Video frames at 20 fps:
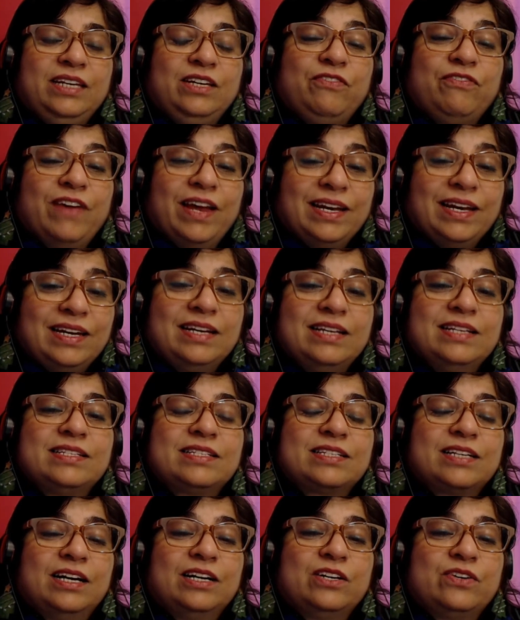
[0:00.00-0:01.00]
He
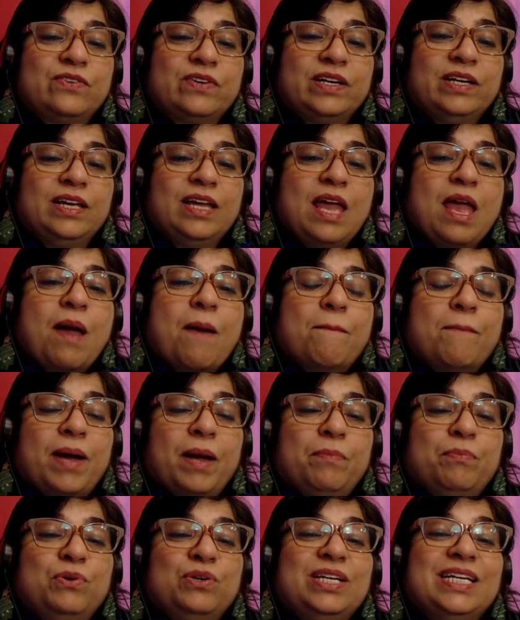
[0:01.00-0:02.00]
defended his country
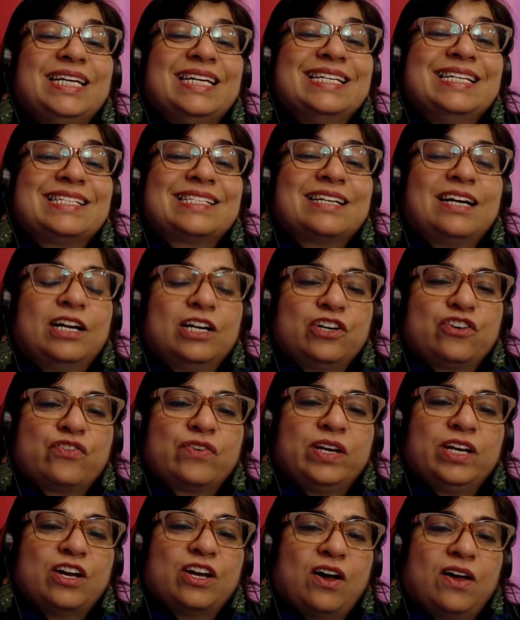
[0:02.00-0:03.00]
by putting his
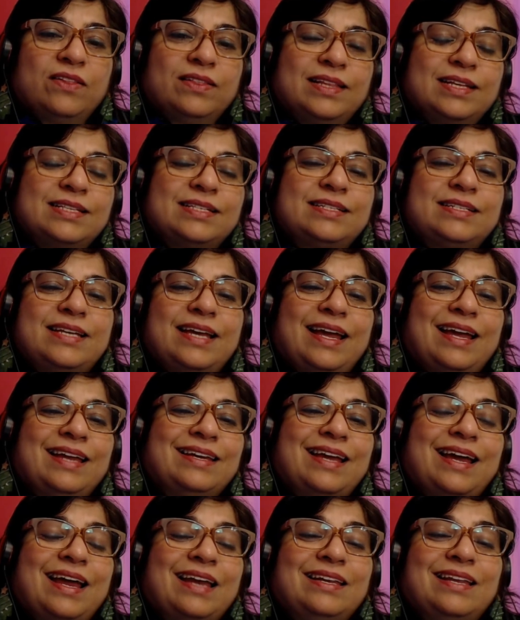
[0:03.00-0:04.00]
country on the
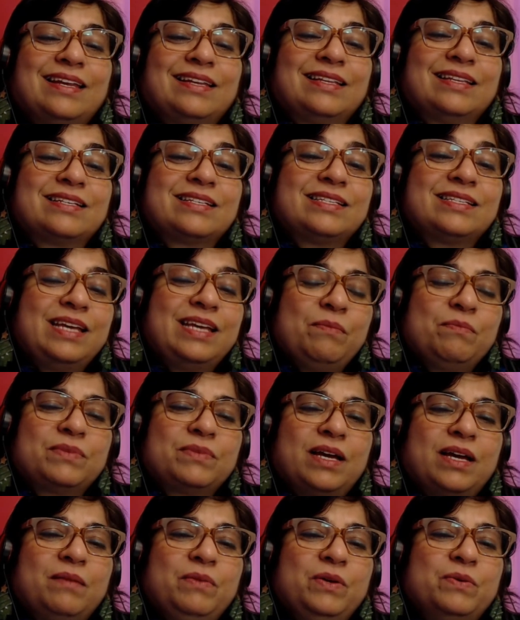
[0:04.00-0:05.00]
stand. And at the
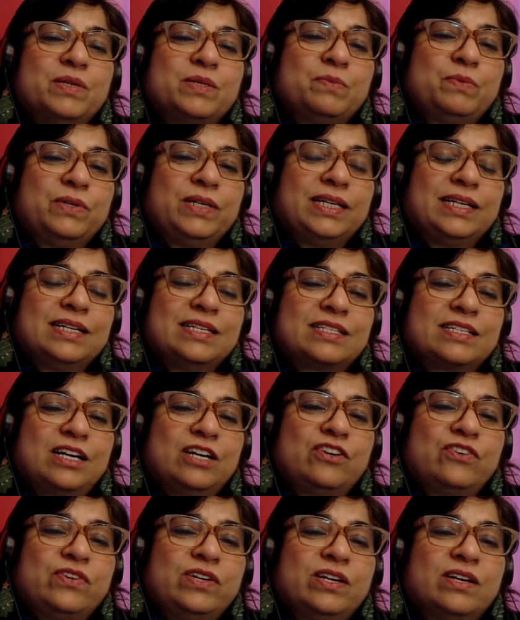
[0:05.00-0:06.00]
same time he was
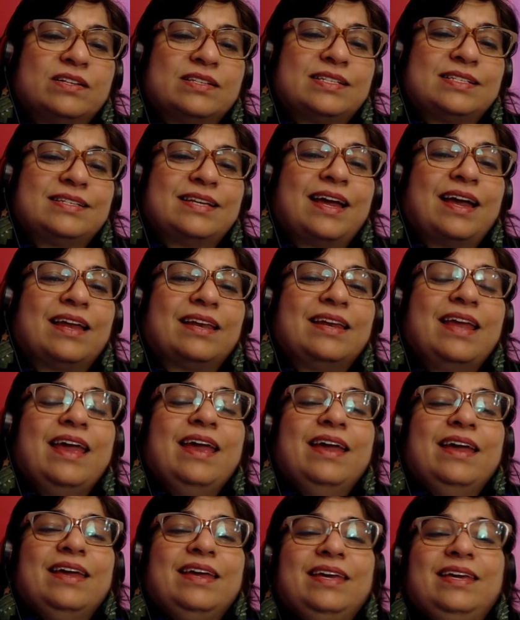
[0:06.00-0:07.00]
putting his country on
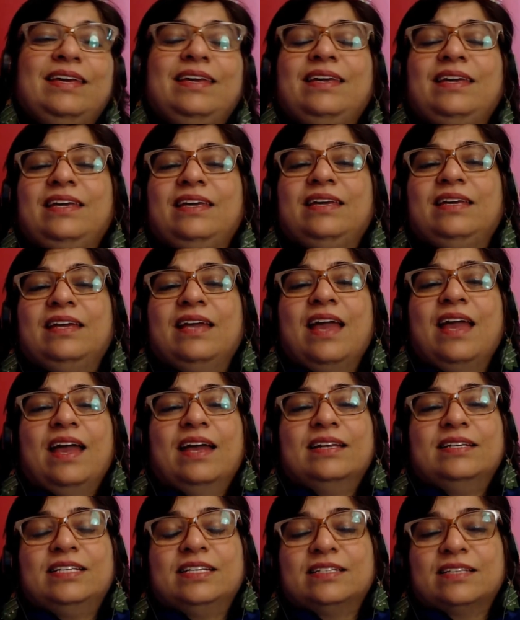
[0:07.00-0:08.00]
stand,
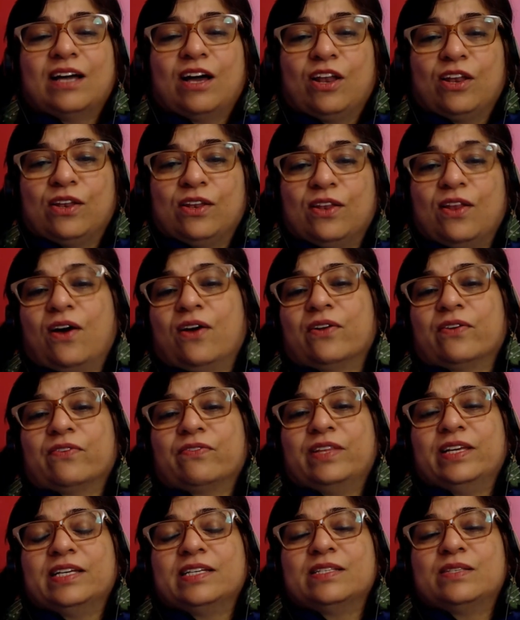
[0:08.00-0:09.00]
he did a
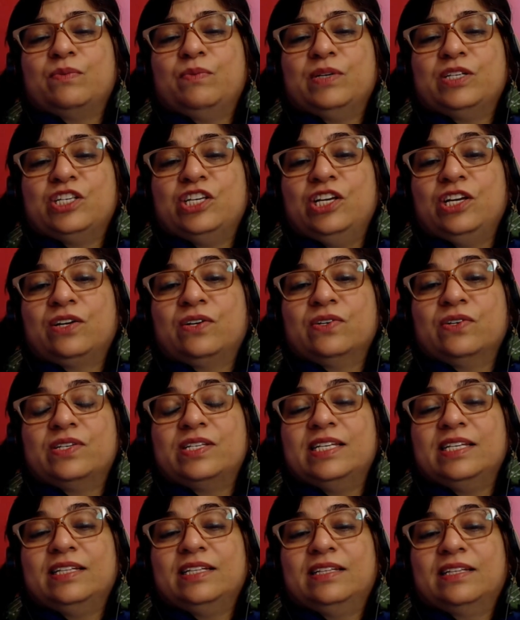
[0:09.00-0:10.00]
lot of things which
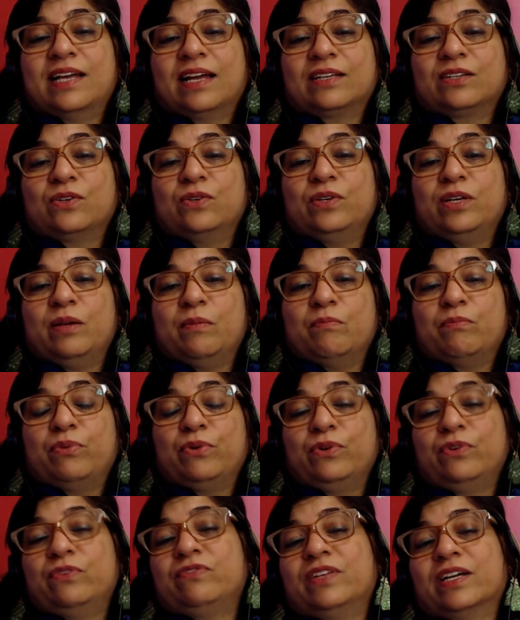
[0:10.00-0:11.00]
he could see that
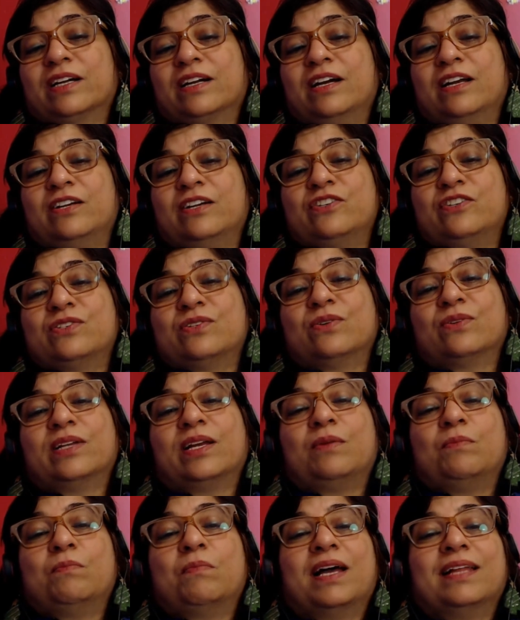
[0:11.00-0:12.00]
could improve the
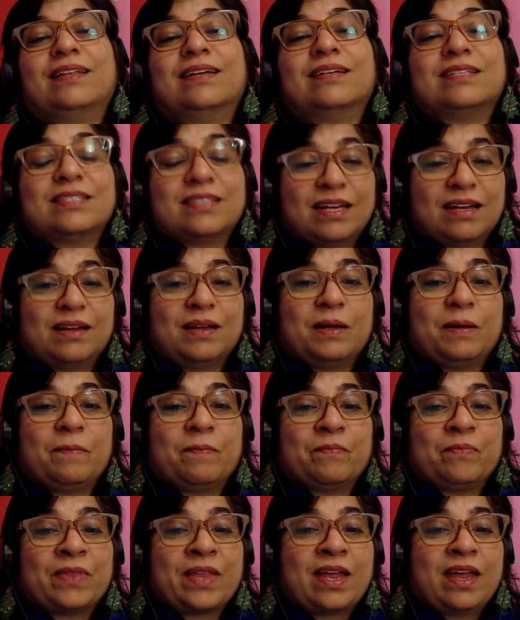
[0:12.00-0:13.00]
country, so that by that
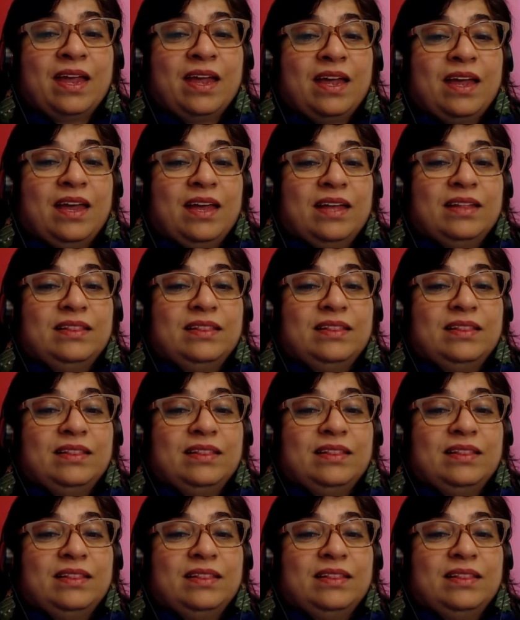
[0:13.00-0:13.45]
time